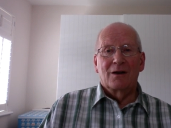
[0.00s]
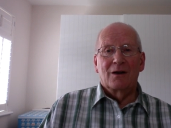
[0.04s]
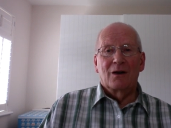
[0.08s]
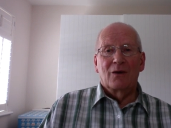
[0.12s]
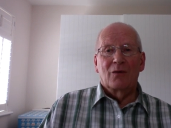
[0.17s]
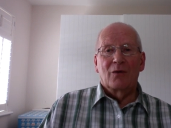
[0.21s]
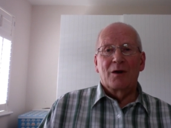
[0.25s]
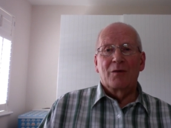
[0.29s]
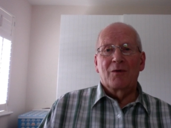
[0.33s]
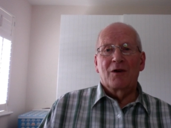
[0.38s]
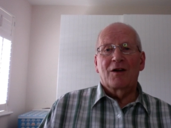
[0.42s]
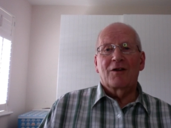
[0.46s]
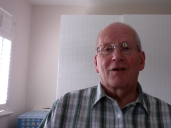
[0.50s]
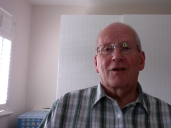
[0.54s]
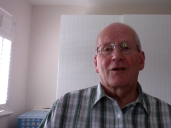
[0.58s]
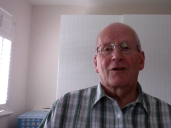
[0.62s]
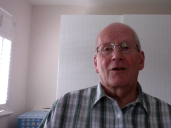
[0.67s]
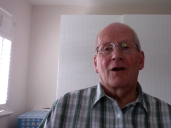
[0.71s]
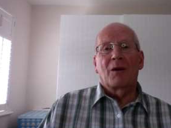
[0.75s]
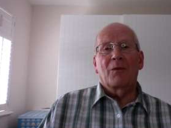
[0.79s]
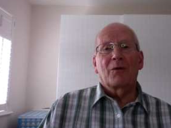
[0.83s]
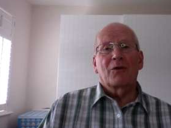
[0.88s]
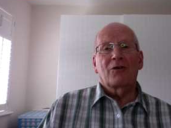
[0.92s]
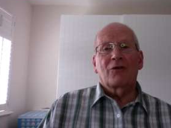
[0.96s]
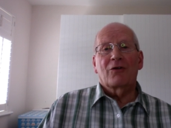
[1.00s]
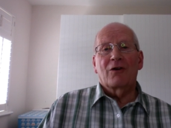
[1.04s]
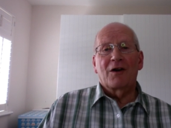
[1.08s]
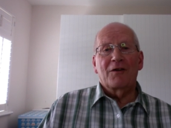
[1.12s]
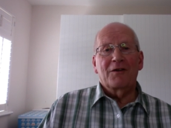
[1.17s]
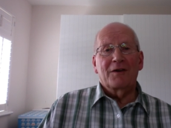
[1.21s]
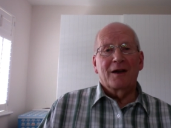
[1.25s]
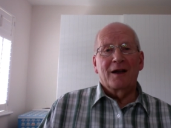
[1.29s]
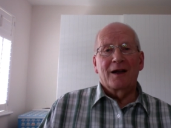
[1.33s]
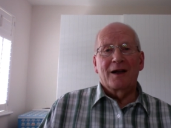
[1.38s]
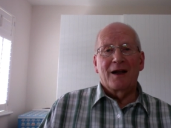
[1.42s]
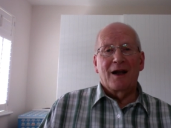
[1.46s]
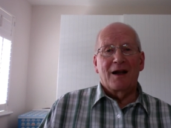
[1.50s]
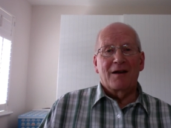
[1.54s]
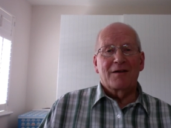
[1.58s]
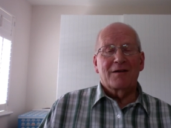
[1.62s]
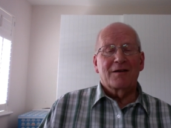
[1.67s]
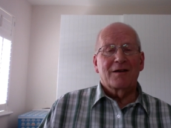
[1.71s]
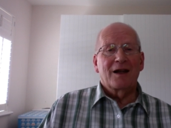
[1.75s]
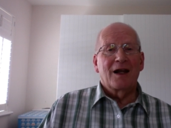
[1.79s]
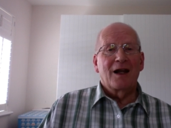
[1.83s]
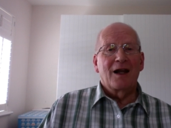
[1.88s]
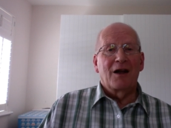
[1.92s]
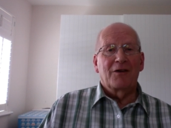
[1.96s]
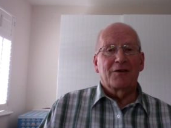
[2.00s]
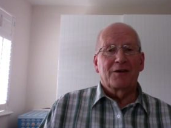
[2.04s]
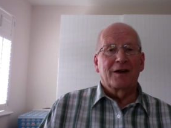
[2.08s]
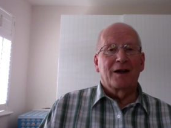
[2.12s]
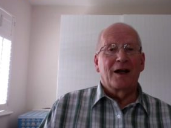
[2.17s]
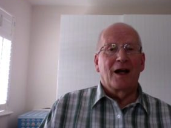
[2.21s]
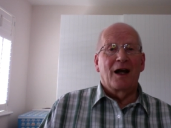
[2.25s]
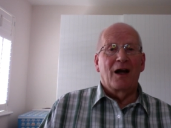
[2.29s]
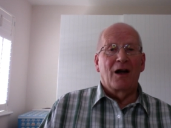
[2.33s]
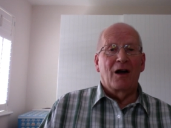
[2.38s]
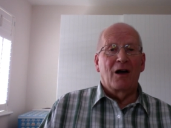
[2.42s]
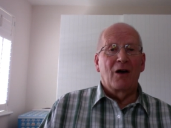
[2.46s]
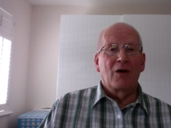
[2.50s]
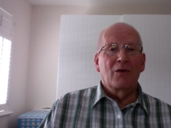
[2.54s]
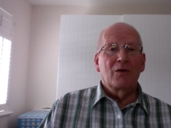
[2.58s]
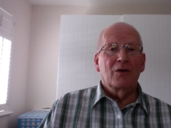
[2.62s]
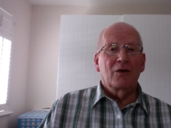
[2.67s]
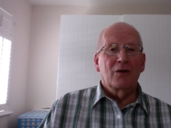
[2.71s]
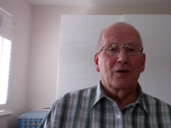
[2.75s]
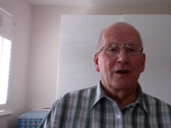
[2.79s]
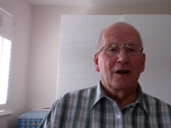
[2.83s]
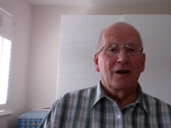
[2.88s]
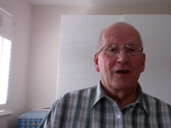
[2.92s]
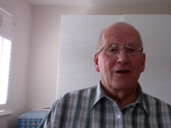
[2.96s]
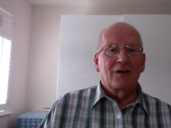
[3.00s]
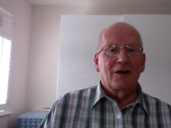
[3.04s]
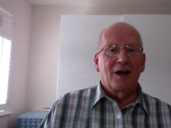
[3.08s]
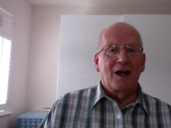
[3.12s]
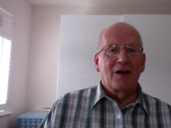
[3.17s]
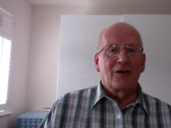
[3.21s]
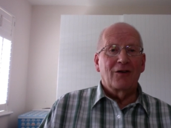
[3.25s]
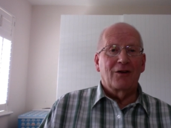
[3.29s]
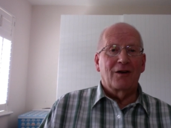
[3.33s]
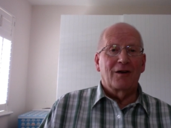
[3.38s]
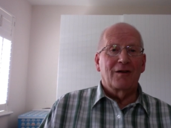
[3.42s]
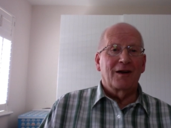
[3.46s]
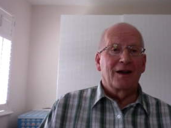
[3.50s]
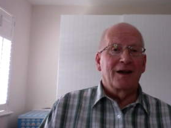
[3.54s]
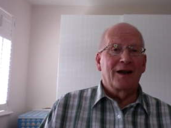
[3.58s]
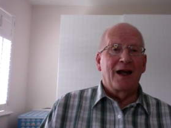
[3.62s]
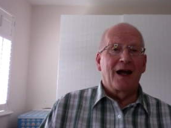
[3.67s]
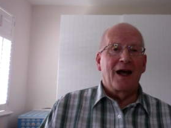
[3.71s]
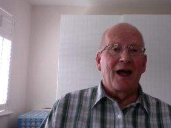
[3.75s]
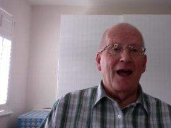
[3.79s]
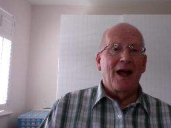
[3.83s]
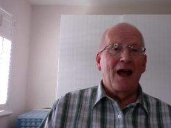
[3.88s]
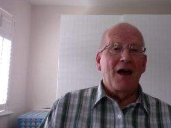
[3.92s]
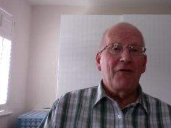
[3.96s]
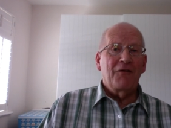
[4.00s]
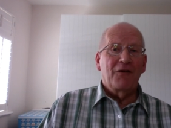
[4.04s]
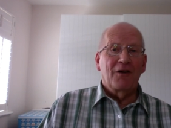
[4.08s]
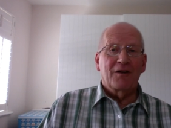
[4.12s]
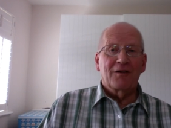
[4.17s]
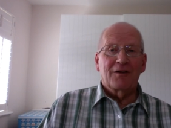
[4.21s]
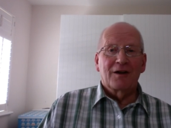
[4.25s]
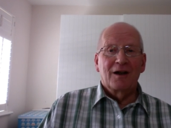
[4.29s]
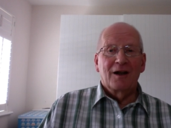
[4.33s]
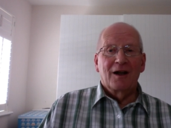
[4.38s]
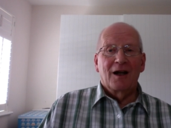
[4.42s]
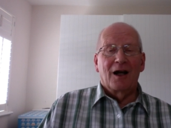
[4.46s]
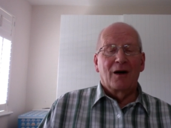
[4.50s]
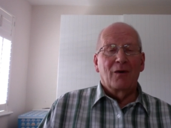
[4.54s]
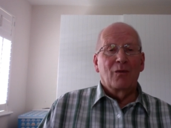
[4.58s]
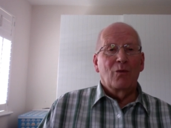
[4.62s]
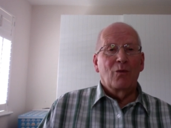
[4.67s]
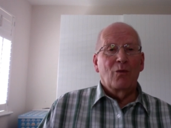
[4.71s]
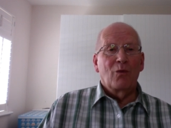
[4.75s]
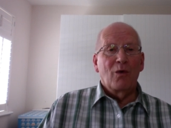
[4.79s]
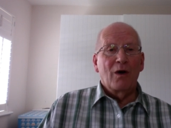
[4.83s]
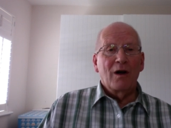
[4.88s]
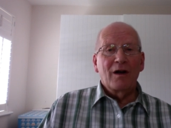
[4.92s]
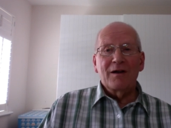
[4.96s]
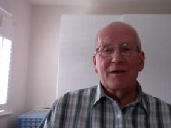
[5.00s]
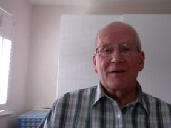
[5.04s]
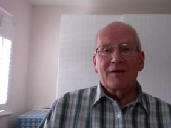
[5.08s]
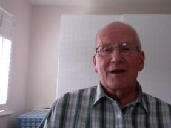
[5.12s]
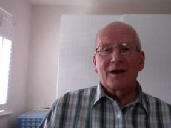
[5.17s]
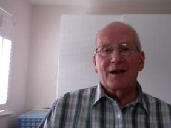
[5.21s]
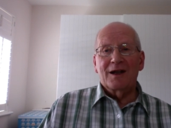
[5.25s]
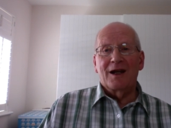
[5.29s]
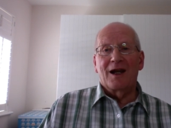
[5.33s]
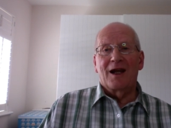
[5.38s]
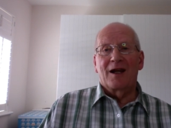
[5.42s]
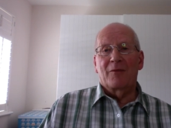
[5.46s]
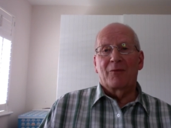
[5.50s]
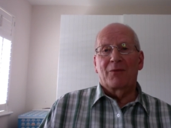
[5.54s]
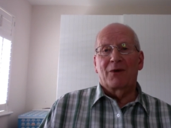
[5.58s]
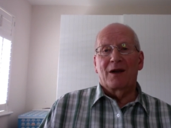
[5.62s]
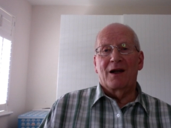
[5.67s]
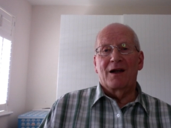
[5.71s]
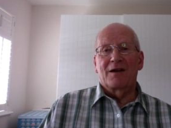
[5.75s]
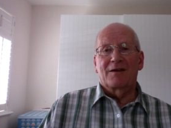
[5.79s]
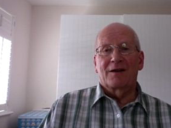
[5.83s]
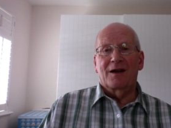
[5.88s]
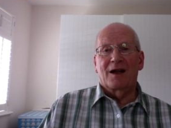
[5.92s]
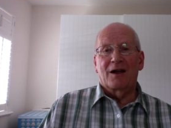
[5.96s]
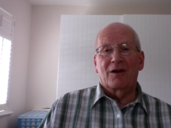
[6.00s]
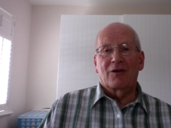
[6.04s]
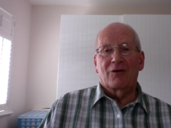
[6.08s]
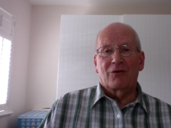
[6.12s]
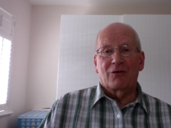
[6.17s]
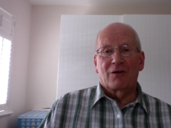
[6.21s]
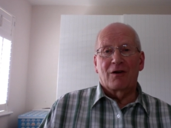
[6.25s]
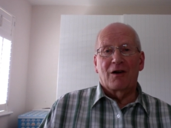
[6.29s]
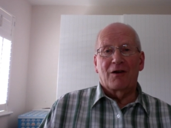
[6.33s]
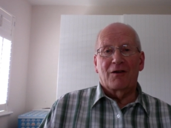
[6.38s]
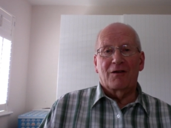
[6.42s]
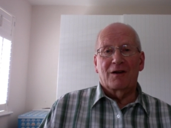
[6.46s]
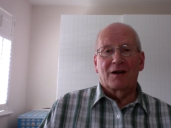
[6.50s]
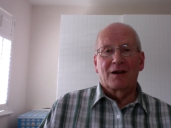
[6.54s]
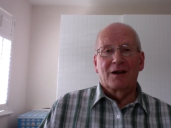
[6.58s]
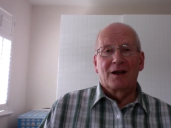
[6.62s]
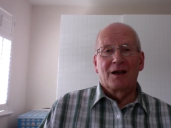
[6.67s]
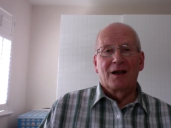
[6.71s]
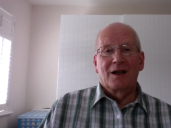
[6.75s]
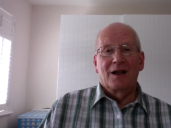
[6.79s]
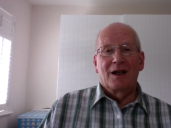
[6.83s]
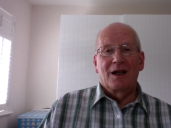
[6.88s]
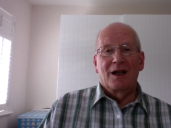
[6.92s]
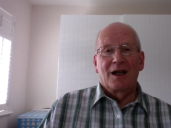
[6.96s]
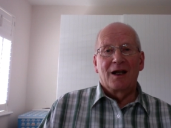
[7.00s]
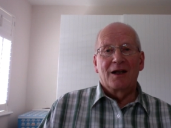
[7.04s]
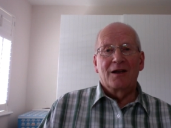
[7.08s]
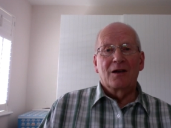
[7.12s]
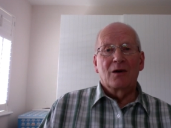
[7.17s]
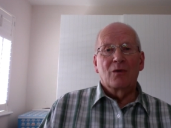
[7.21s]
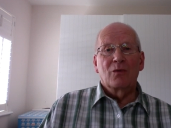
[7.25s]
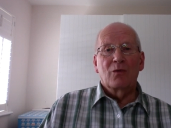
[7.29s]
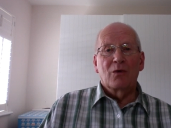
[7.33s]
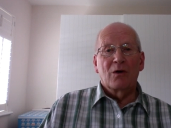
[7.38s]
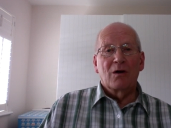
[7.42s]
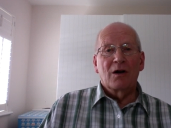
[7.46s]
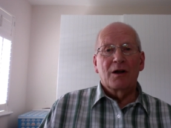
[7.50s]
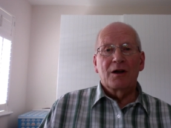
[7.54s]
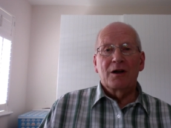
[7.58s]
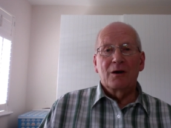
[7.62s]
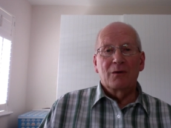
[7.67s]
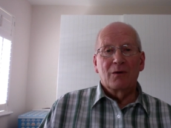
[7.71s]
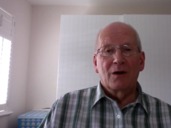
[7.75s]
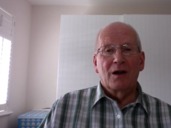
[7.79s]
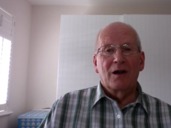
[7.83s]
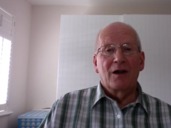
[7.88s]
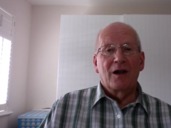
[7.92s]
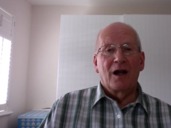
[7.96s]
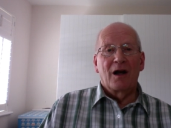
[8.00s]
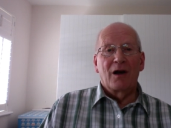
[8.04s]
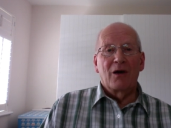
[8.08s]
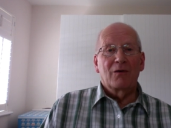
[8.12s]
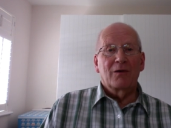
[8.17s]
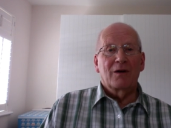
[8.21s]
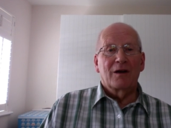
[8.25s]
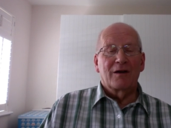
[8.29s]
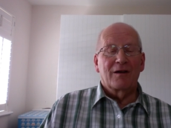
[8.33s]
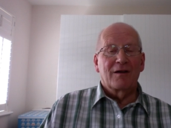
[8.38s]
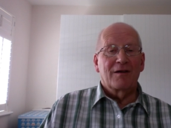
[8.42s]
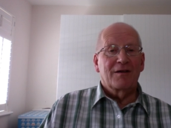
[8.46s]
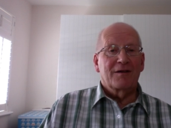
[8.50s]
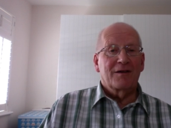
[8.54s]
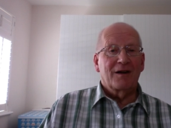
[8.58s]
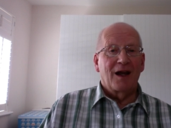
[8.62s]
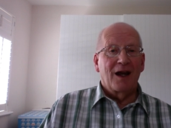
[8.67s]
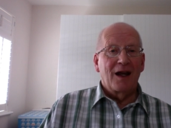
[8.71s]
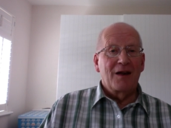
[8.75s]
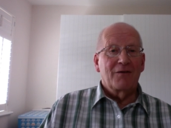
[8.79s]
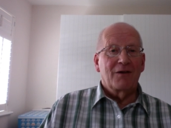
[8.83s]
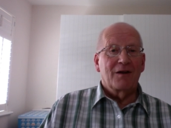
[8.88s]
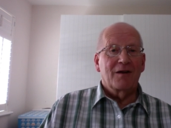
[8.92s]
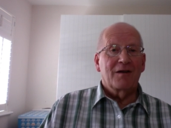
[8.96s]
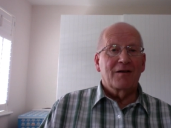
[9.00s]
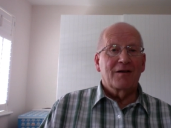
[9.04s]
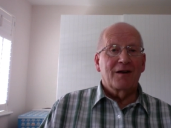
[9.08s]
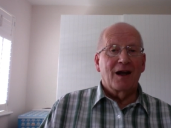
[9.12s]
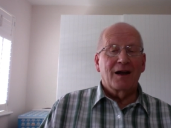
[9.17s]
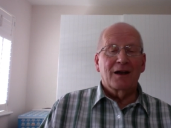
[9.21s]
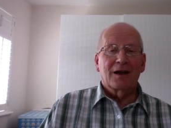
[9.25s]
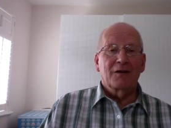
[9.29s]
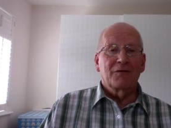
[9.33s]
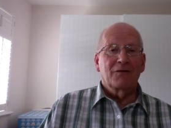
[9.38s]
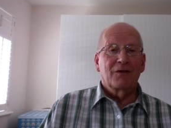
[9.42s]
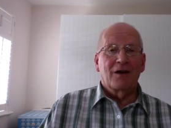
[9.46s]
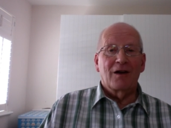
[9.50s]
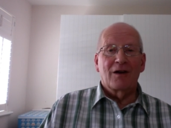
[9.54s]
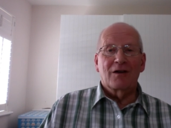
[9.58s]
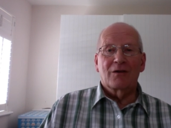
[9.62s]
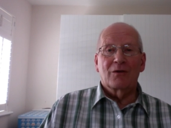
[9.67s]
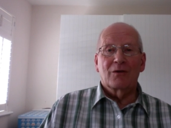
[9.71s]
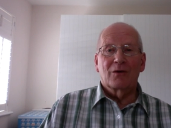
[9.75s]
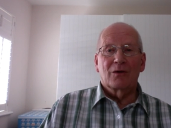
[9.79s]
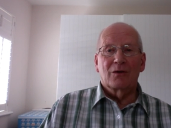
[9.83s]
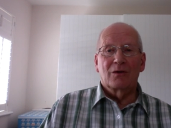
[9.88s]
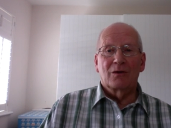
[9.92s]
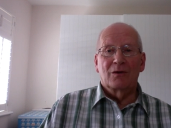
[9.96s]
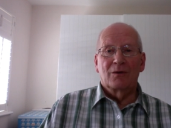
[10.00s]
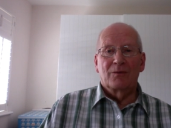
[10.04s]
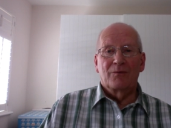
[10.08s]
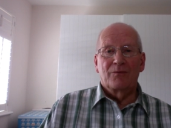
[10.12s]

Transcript: we must stop trusting in ourselves, in our own good intentions, in our efforts, and once again place our trust in the one who alone can save and sanctify us all.